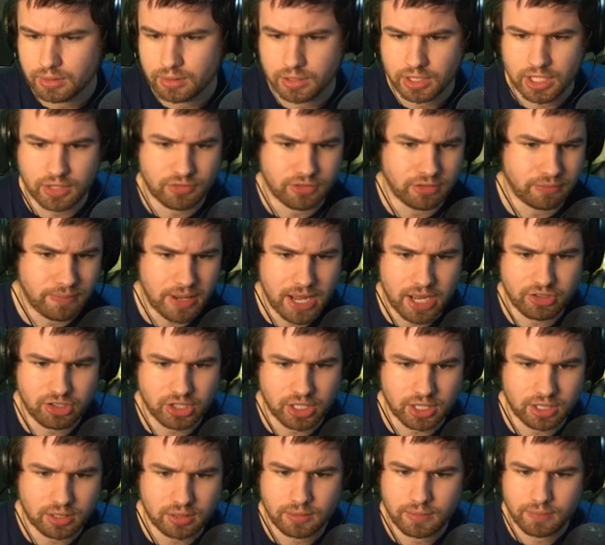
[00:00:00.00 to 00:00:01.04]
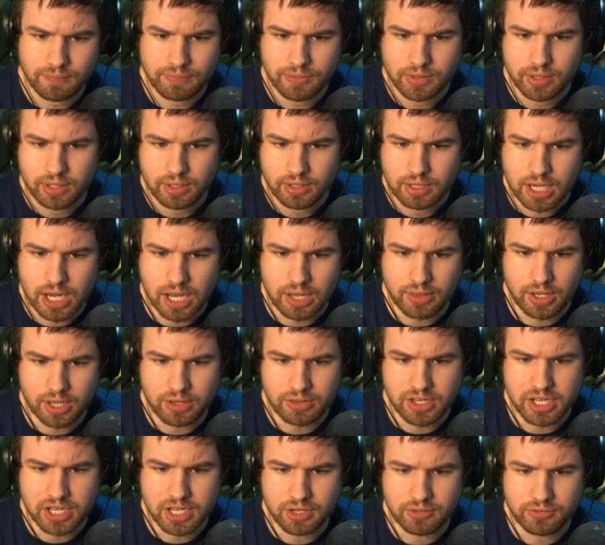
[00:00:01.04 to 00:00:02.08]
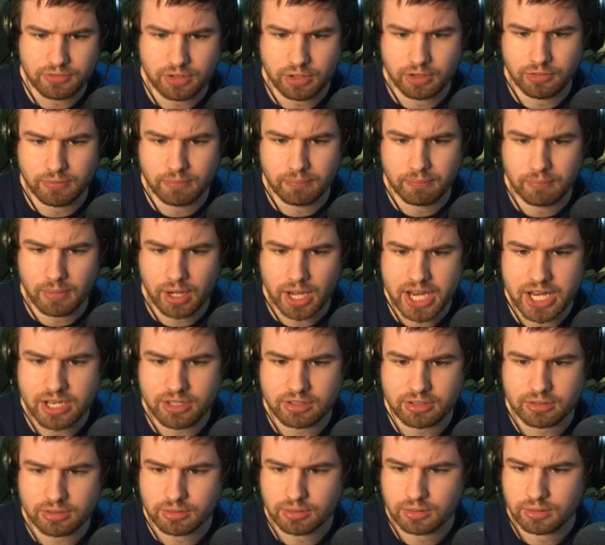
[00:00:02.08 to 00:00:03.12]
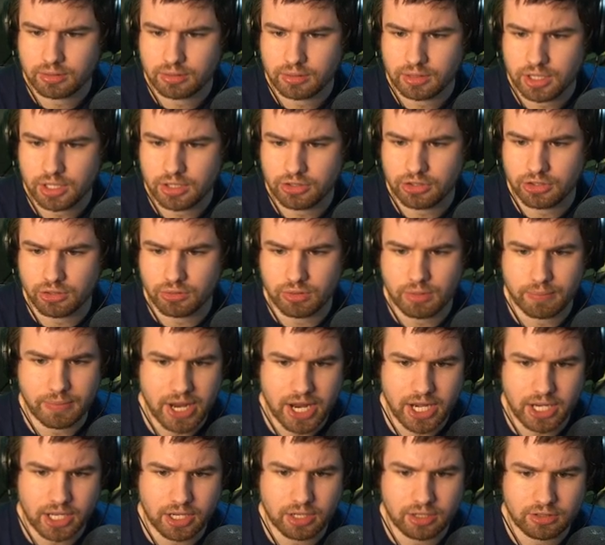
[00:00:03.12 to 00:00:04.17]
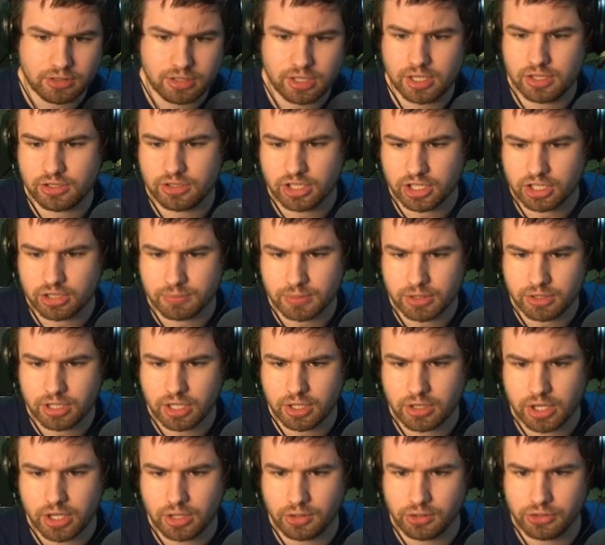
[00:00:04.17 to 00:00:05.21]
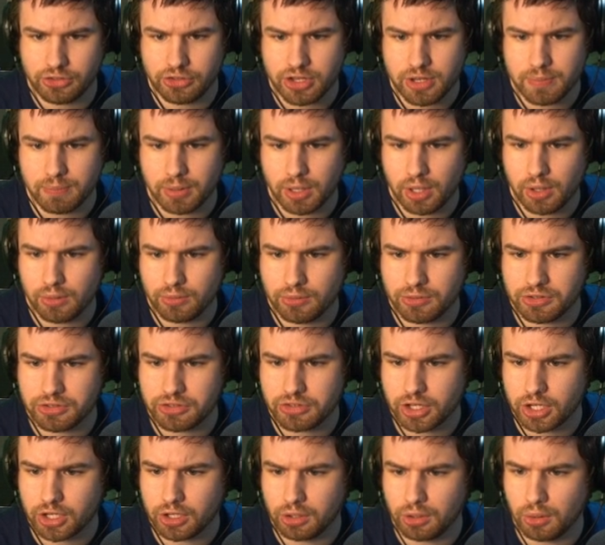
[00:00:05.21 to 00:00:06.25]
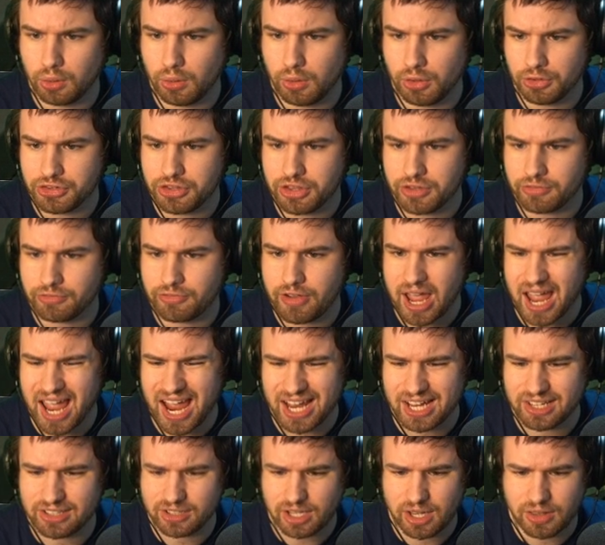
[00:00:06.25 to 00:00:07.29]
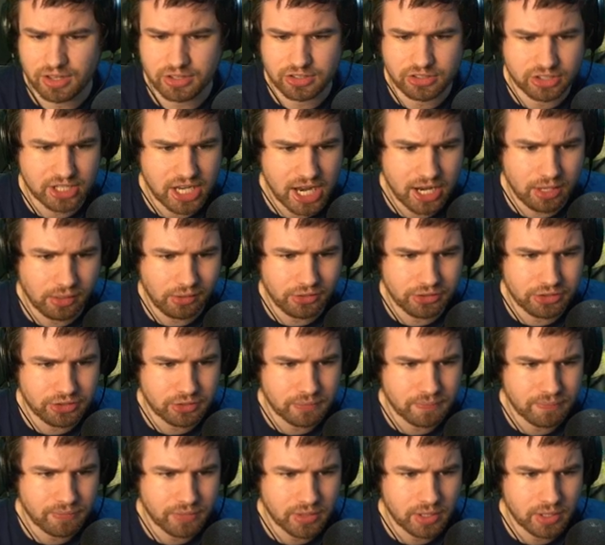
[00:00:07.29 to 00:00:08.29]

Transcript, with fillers: Gift of magic. And then the gift of might is the remaining tier 6 materials. The bones, the claws, the fangs, and the scales.